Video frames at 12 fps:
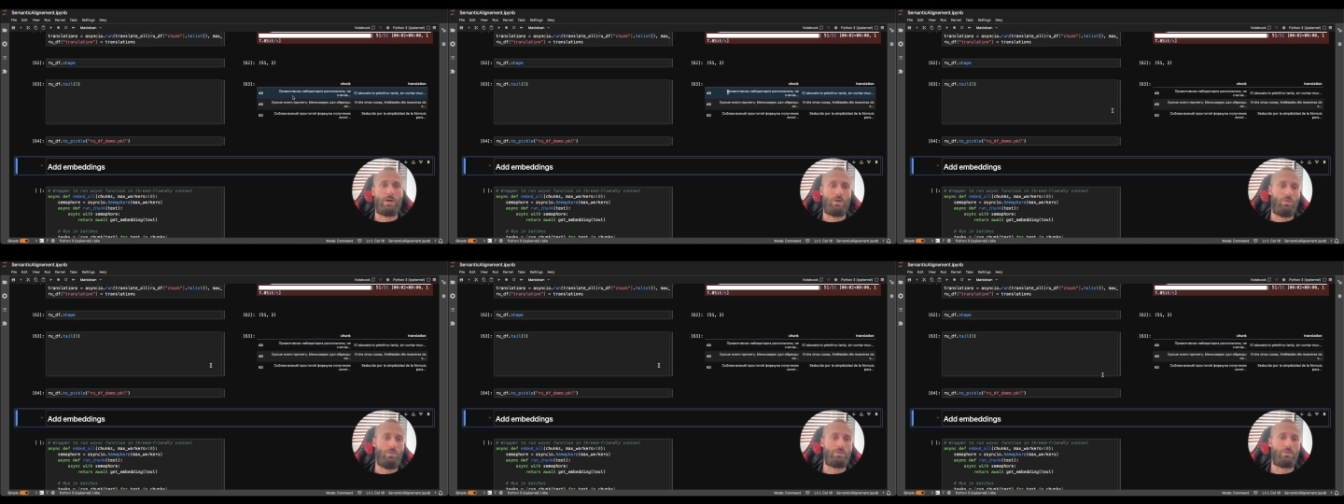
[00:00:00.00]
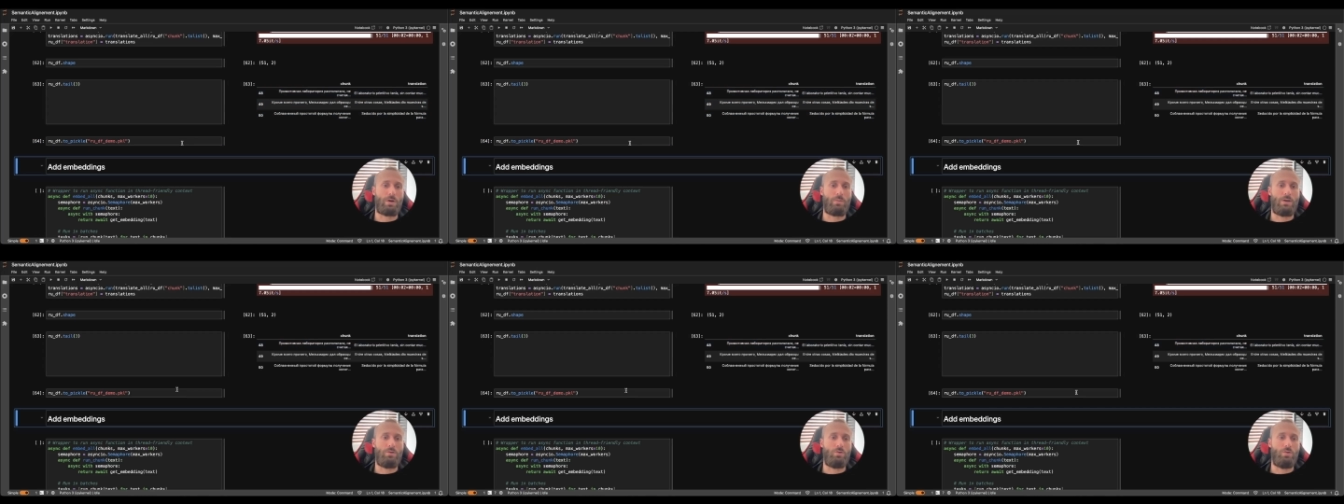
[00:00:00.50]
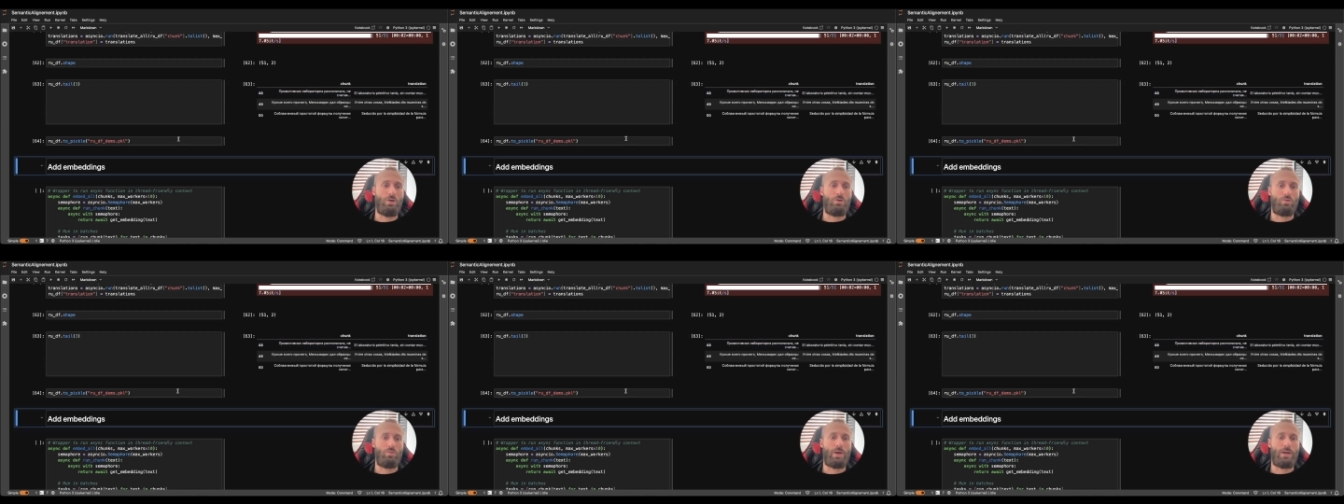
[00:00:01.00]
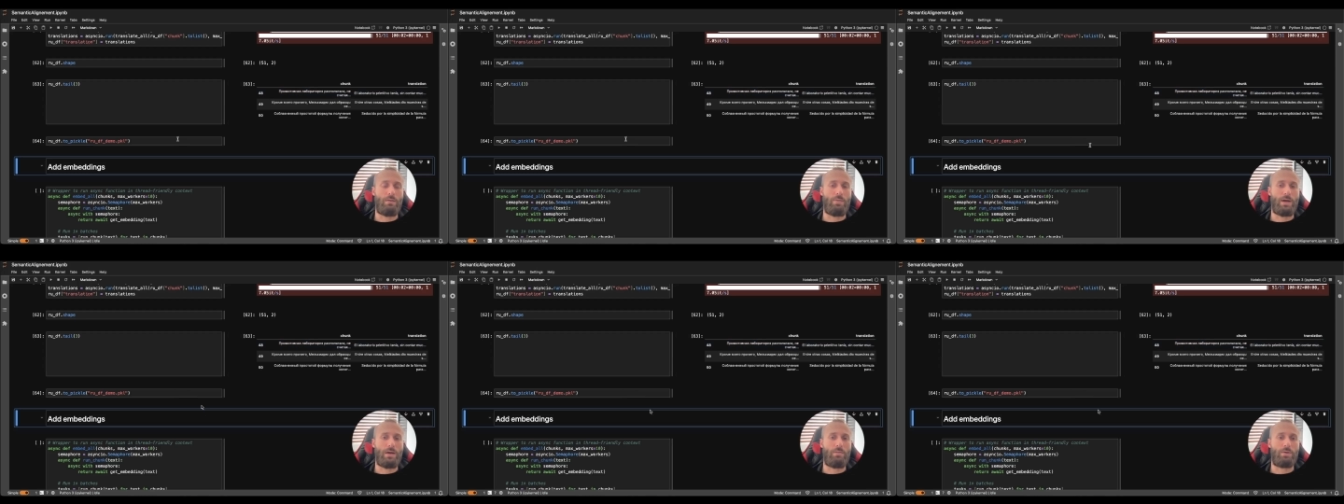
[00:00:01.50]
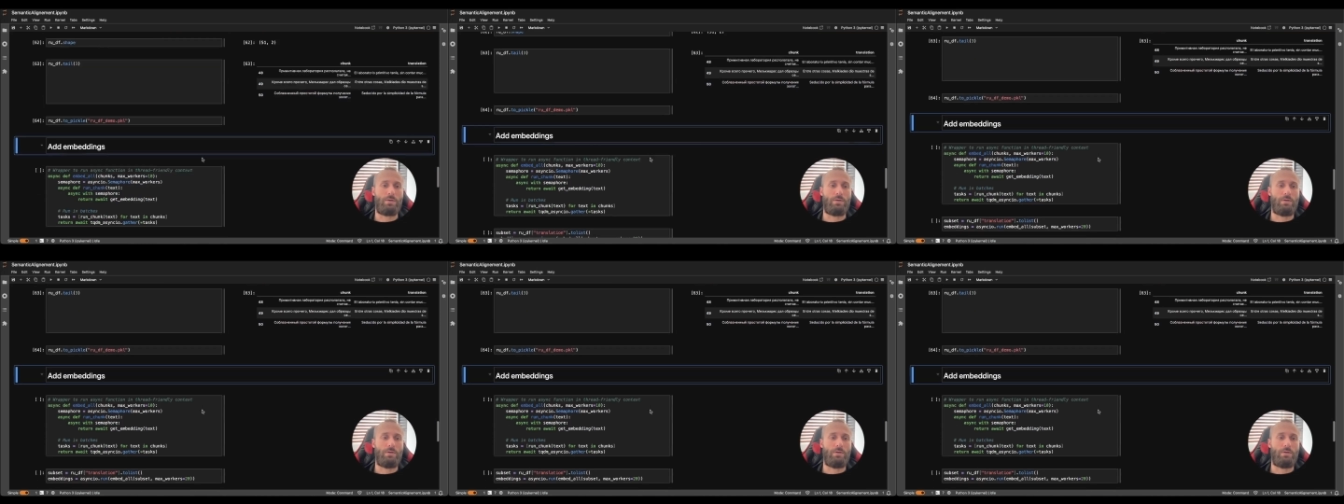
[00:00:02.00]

I always recommend you to make a backup,